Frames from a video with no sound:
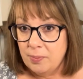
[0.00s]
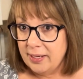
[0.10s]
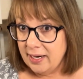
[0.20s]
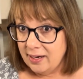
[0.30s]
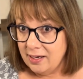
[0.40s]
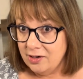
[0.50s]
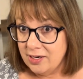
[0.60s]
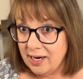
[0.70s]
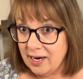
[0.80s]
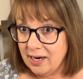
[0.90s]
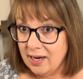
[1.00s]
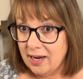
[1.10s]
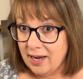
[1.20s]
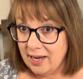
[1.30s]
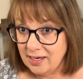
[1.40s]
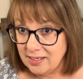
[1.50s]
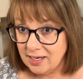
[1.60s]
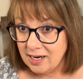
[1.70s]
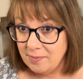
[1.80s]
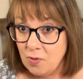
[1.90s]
Planning your day ahead of time